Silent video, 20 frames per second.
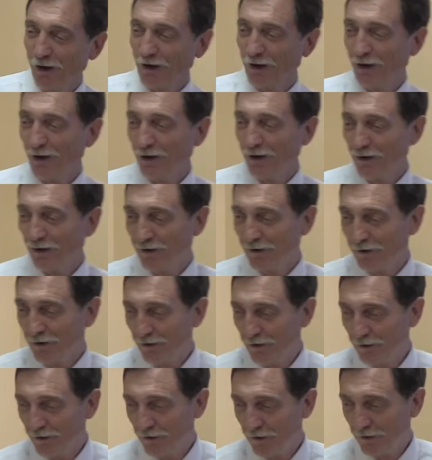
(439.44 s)
My memory's
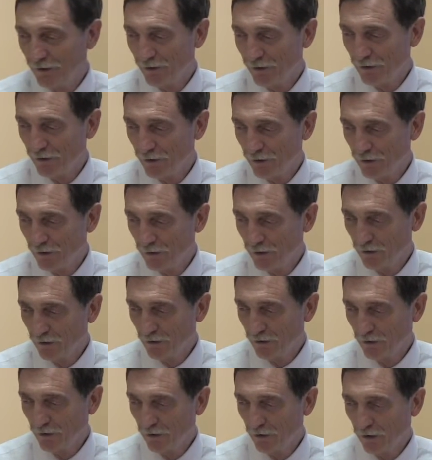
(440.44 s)
bad,
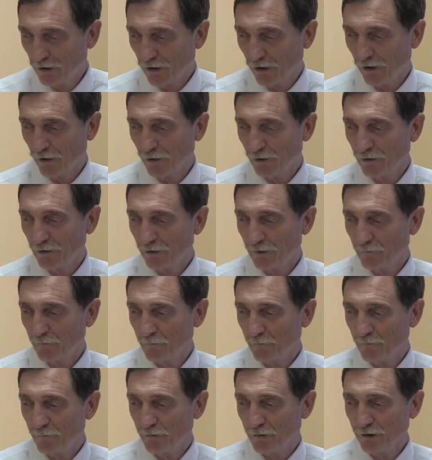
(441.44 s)
Oh. very
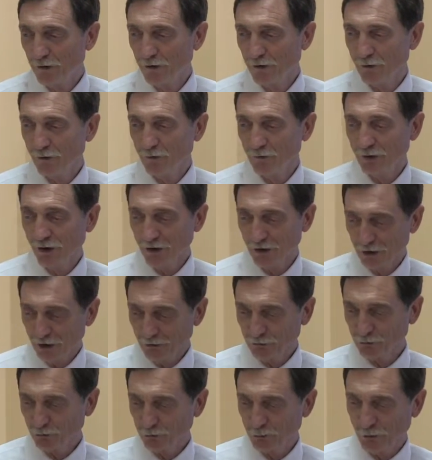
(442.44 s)
bad. You got an
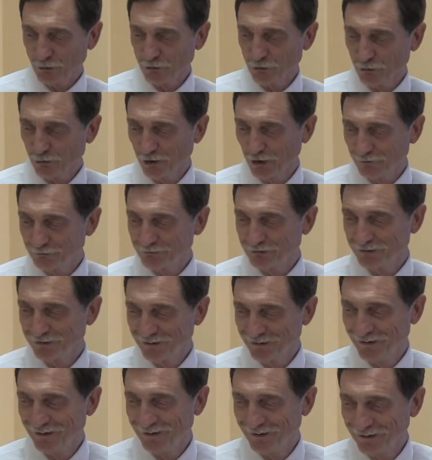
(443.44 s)
extra special gift.
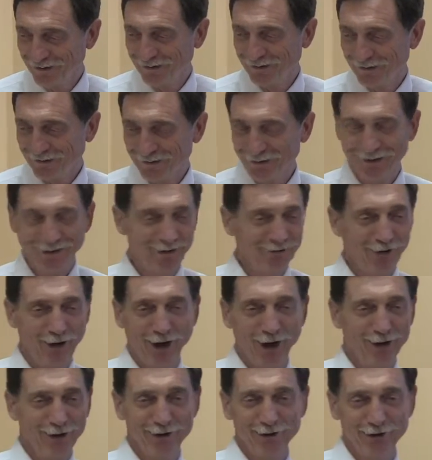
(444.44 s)
Uh,
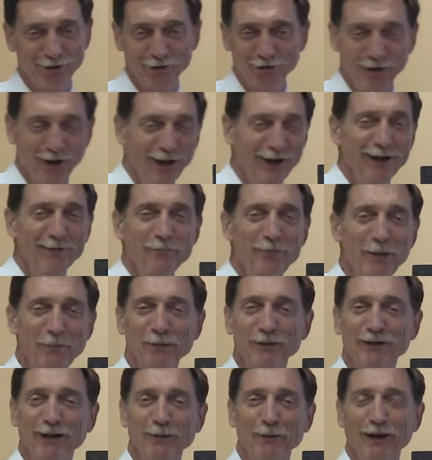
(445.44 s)
da You're just,
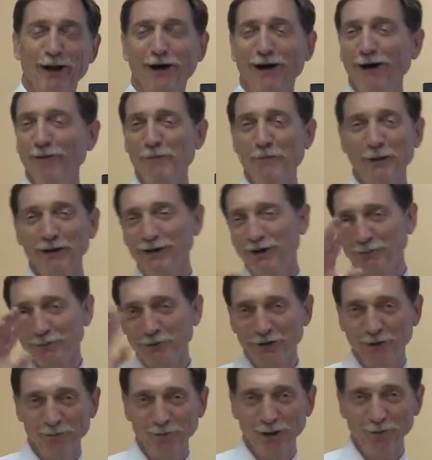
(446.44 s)
people tell me, oh, everybody tells me
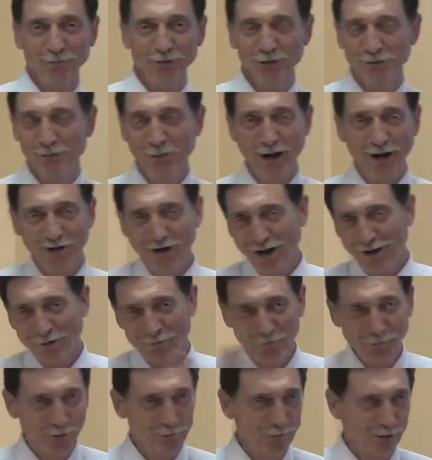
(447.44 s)
their memory's bad. Our
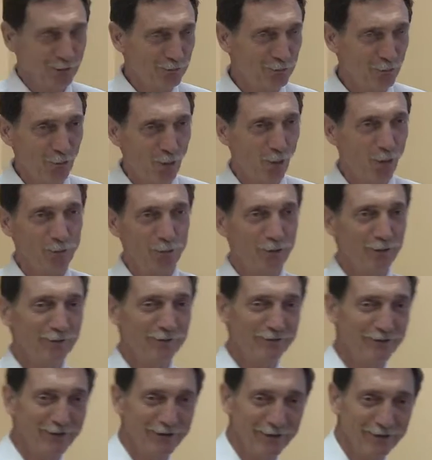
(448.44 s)
memory's normal,
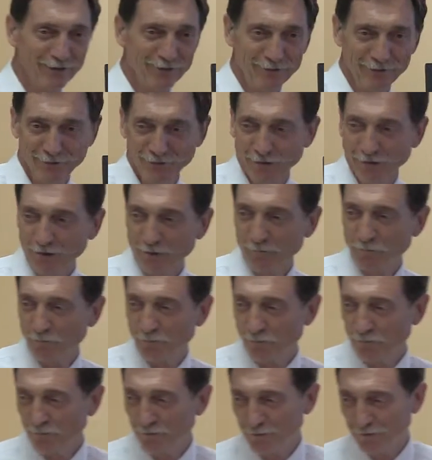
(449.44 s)
you know. No,
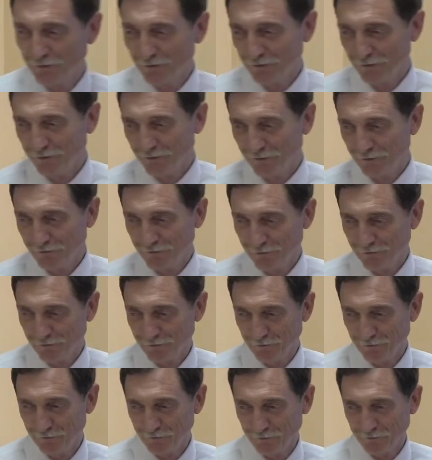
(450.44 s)
I, I, I had
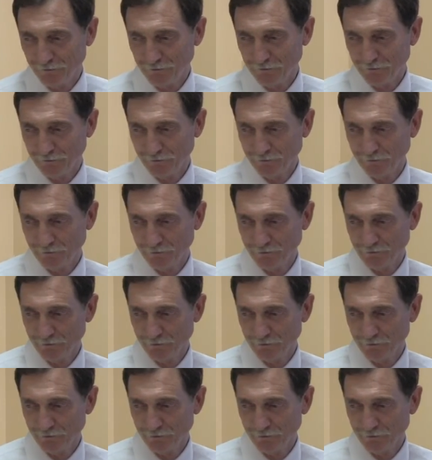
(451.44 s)
a